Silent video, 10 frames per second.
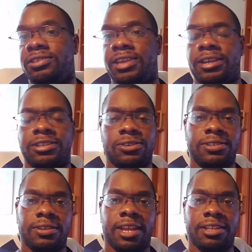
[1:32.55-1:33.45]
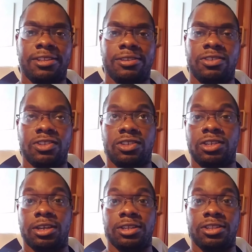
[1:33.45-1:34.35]
yeah, it turns out that since
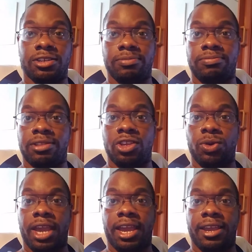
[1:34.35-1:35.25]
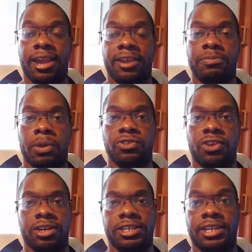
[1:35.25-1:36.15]
uh, the the UK Expo
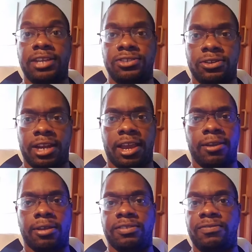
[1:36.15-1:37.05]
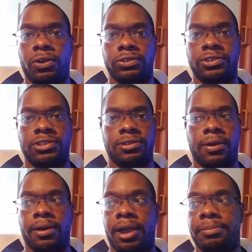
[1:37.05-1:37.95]
started yesterday on the first,
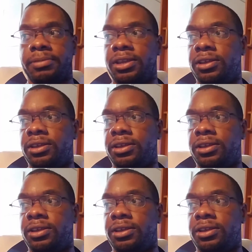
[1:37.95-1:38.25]
so I'm